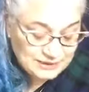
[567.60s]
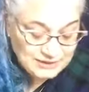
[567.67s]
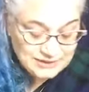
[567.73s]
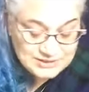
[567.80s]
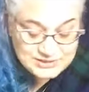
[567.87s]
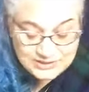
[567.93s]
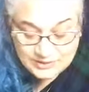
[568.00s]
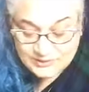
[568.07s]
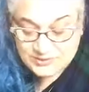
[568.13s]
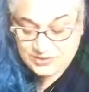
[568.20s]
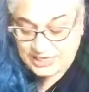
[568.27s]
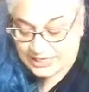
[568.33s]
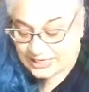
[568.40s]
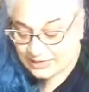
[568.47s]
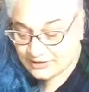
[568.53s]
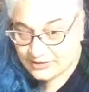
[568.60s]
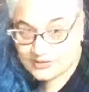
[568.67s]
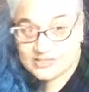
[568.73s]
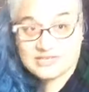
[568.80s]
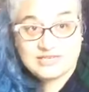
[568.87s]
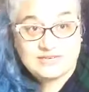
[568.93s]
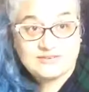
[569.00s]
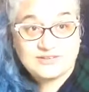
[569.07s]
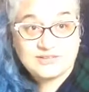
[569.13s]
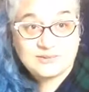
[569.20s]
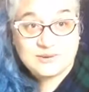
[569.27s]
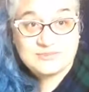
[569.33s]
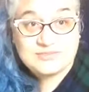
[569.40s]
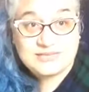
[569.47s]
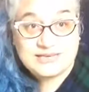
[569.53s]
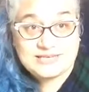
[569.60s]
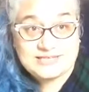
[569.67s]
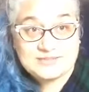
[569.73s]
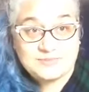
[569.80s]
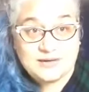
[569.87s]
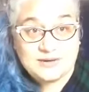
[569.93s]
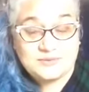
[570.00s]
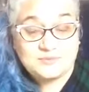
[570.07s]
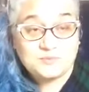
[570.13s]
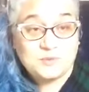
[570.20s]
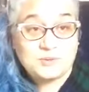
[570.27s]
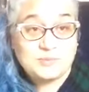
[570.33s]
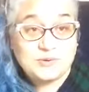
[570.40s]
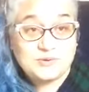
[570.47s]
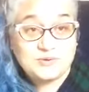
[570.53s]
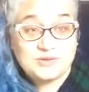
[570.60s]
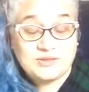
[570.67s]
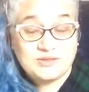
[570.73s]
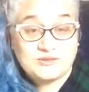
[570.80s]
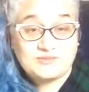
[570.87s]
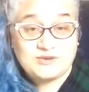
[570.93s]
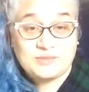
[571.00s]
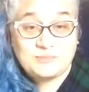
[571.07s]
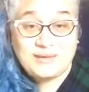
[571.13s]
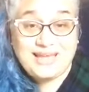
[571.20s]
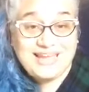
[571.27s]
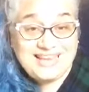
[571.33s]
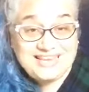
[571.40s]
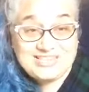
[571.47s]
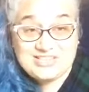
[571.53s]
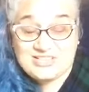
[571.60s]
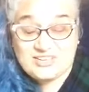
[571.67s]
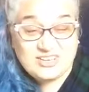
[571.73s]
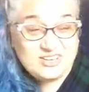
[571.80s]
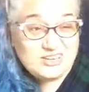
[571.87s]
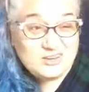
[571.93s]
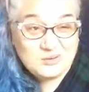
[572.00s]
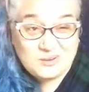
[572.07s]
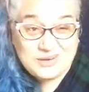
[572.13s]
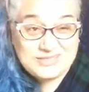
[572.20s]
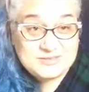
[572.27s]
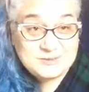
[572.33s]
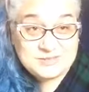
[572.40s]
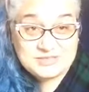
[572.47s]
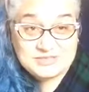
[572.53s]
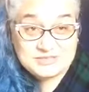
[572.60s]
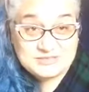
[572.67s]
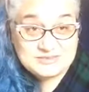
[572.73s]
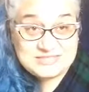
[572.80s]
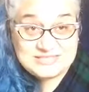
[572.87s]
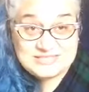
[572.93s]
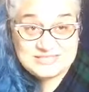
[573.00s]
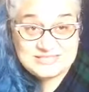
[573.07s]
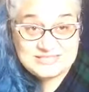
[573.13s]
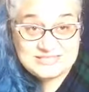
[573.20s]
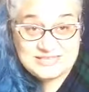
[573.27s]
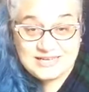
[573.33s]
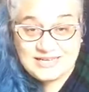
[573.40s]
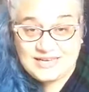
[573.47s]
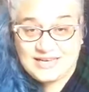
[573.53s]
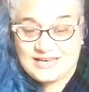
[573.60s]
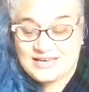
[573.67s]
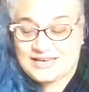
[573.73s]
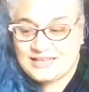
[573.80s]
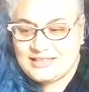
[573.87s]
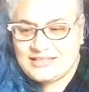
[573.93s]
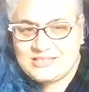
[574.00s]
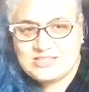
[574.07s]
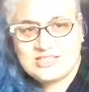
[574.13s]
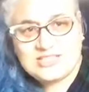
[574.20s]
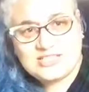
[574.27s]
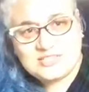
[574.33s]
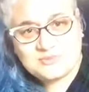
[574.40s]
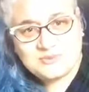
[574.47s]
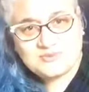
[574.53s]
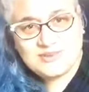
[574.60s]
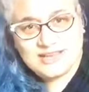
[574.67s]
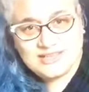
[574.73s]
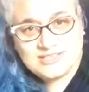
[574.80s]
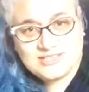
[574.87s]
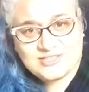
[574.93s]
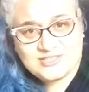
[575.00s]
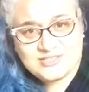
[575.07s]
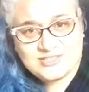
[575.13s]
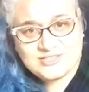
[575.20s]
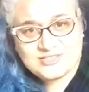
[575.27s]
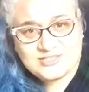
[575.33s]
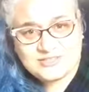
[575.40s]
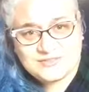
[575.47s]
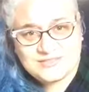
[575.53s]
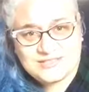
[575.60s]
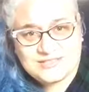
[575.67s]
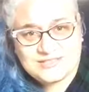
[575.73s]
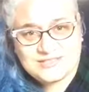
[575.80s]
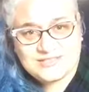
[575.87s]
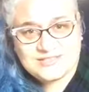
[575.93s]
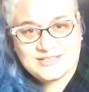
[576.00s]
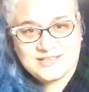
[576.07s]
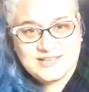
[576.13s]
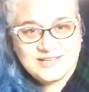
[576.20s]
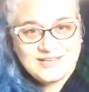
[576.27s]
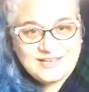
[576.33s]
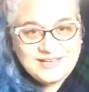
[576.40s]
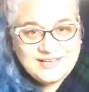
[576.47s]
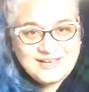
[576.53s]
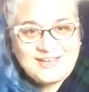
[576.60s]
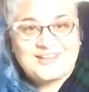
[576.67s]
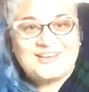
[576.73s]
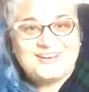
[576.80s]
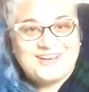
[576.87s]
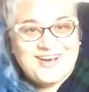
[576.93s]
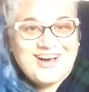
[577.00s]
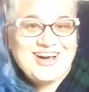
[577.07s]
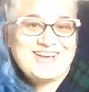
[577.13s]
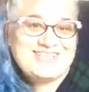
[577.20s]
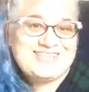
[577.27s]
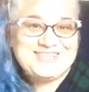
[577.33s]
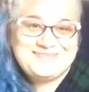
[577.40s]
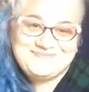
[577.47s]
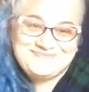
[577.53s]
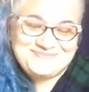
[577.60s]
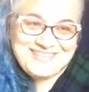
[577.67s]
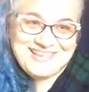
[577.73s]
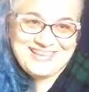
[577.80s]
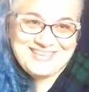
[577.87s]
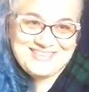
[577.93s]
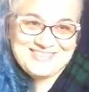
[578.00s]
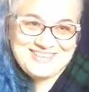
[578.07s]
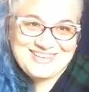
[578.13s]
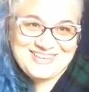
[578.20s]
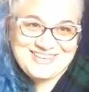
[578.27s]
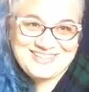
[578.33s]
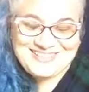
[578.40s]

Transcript: So check out her stuff on the website as well. We're both on the front page and you can go right to our services. I think she just revised her services. Awesome. Thank you, Shauna.